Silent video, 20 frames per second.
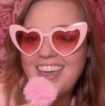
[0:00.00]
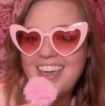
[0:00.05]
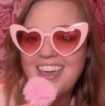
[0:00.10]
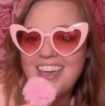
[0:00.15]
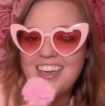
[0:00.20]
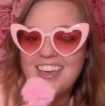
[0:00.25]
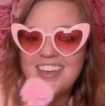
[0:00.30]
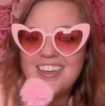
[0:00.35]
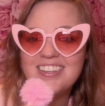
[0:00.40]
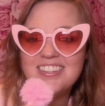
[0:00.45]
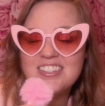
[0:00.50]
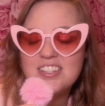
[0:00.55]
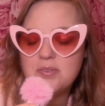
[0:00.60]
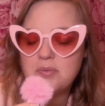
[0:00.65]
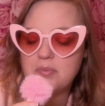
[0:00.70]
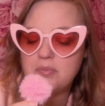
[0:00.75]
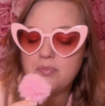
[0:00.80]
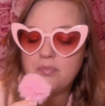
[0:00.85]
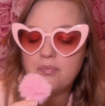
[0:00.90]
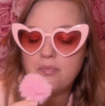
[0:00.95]
and
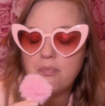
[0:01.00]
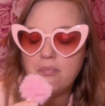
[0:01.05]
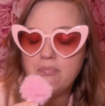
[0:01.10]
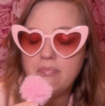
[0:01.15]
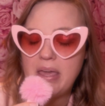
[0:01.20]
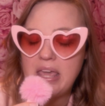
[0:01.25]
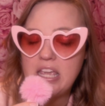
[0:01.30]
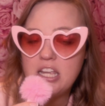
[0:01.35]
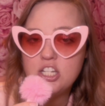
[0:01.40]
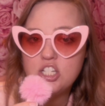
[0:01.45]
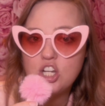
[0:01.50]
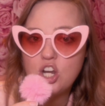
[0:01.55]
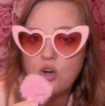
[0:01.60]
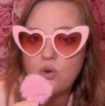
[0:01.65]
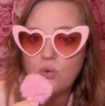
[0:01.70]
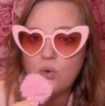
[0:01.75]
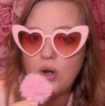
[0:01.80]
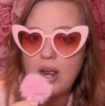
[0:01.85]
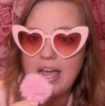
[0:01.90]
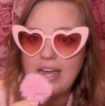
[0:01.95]
some bitch
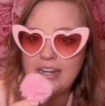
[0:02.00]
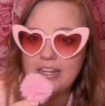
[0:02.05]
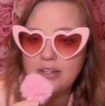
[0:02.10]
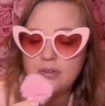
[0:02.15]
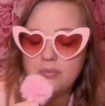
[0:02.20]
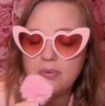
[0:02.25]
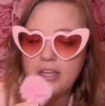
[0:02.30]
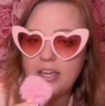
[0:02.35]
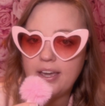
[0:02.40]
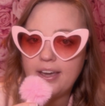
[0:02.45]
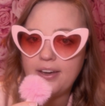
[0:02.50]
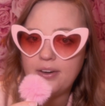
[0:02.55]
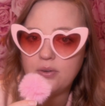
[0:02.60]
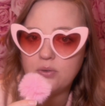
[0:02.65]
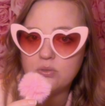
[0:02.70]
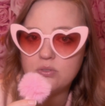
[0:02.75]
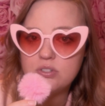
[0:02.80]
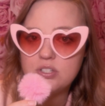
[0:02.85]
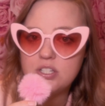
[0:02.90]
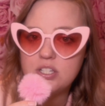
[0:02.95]
ratted me
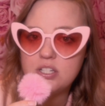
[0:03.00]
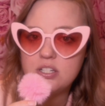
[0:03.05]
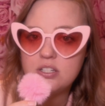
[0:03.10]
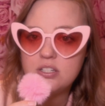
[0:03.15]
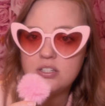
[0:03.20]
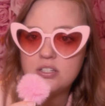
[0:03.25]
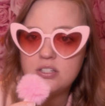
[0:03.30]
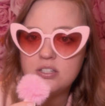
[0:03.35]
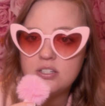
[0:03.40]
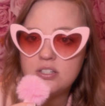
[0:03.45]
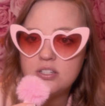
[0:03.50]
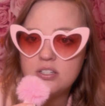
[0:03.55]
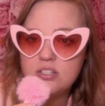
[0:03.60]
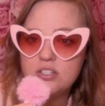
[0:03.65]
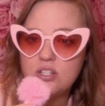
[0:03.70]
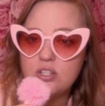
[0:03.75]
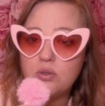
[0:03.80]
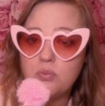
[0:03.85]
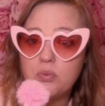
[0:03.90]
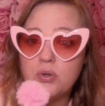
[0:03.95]
out
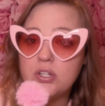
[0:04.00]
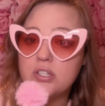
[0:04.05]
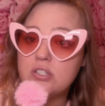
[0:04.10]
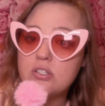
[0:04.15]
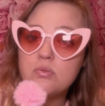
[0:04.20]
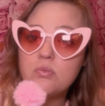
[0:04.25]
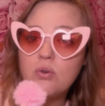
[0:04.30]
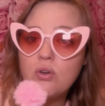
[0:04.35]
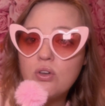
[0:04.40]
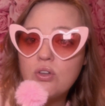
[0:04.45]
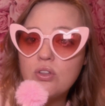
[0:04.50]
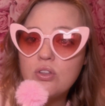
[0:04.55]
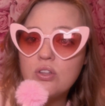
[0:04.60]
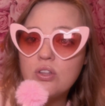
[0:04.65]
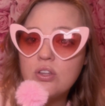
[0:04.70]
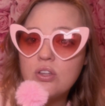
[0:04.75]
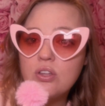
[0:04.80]
to the principal.